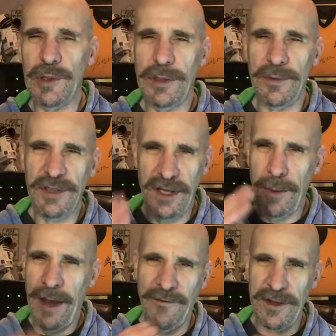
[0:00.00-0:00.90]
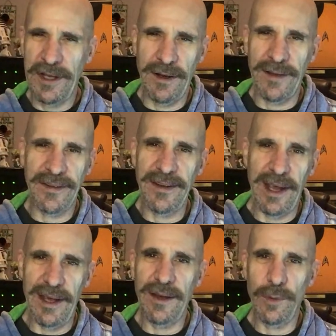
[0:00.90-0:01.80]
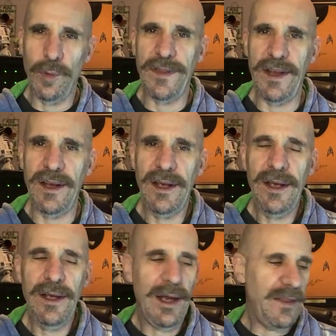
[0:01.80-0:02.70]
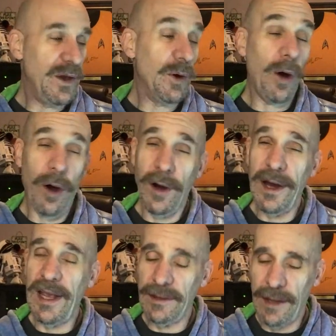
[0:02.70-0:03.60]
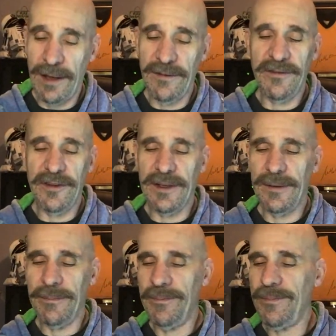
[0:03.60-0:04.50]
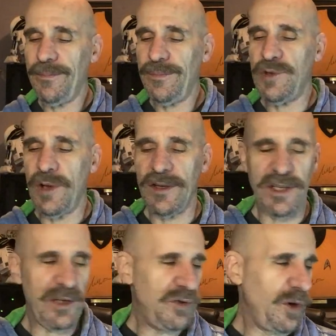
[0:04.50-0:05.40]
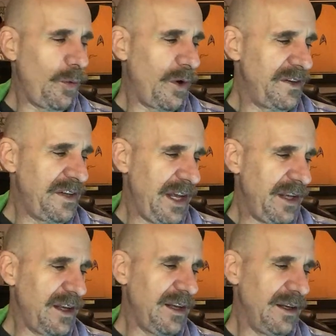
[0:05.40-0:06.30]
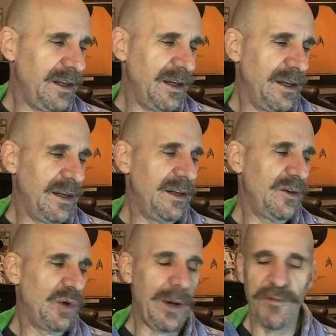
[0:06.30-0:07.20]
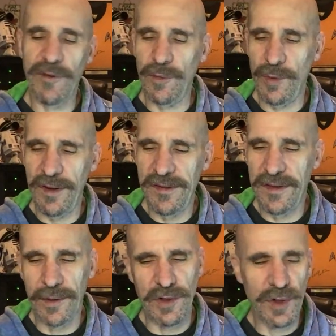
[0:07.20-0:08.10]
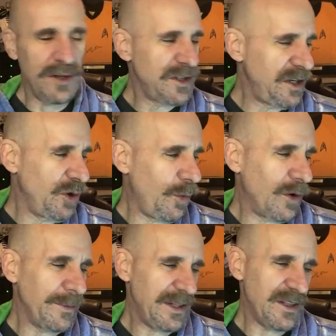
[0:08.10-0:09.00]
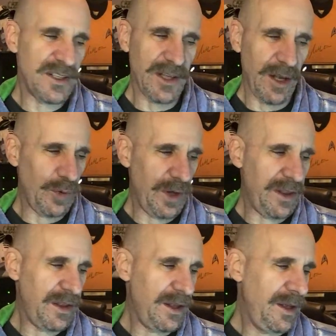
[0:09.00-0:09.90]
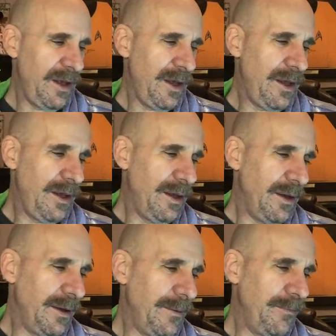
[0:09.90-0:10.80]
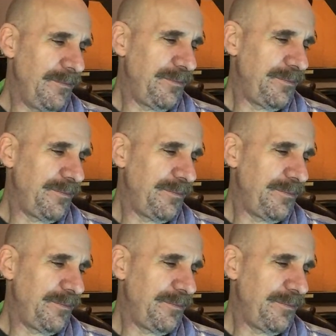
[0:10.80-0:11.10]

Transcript: and it will tell you everything not to take with it. And there are a lot of um, drugs that you don't want to take uh, grapefruit with. There are drugs that you don't want to be in the sun with. Um,